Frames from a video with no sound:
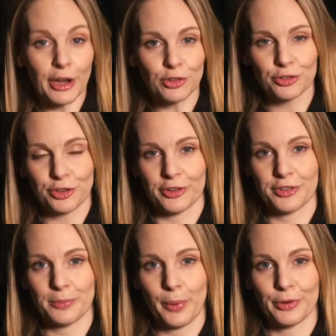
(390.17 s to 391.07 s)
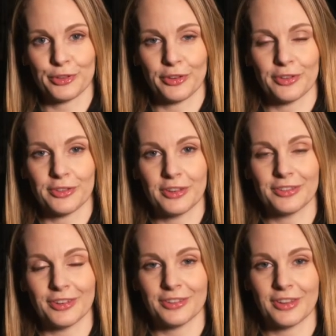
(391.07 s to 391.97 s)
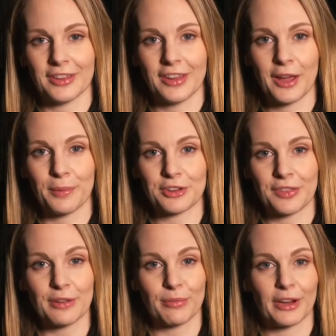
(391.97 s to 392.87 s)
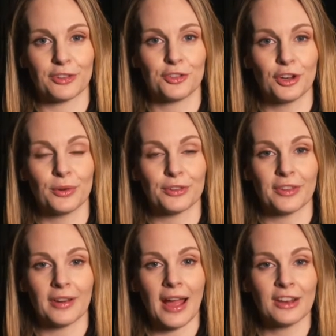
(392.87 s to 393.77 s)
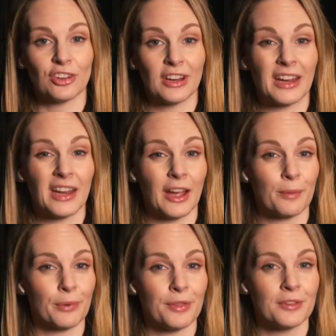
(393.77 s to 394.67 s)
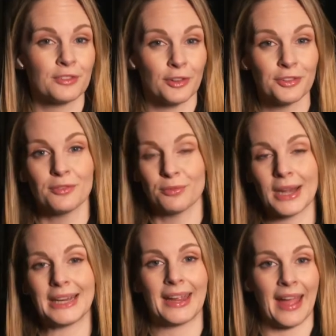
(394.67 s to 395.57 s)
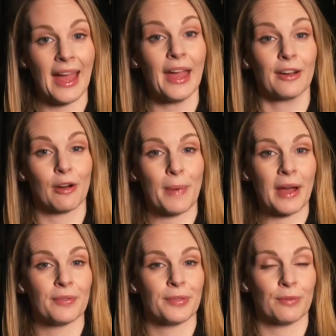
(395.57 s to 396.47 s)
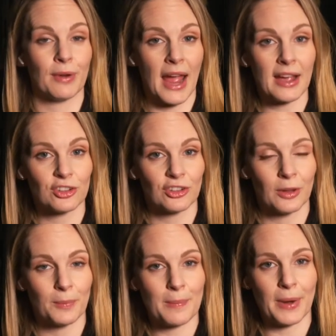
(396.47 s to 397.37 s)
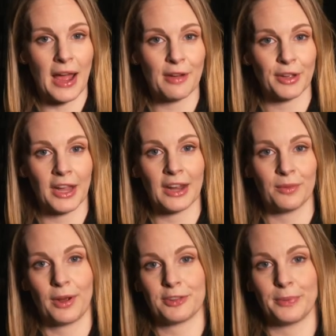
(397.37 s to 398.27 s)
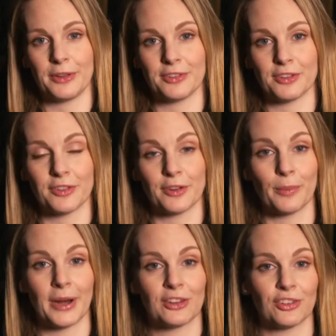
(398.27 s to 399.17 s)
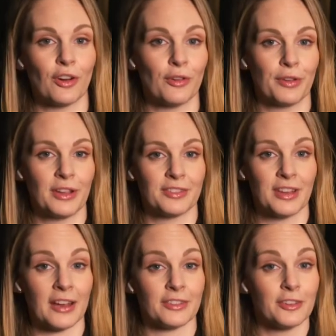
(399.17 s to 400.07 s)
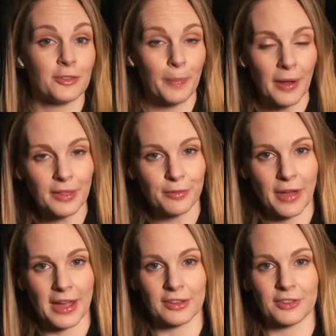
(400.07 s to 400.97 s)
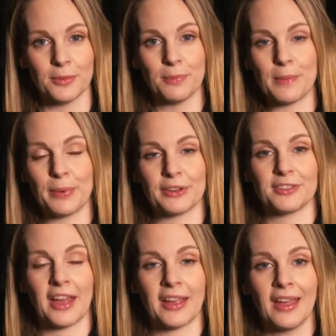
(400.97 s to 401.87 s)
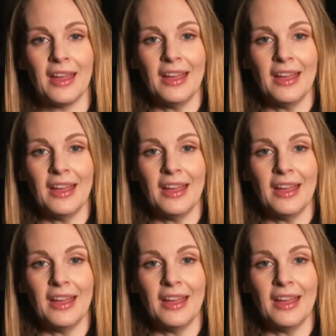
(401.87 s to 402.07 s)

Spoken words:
Rachel Johnson, Boris Johnson's sister, said there, which I think rings true, is that actually her brother doesn't really care about the reaction that people are having in Westminster to the nomination of his dad, despite the fact that some people are saying,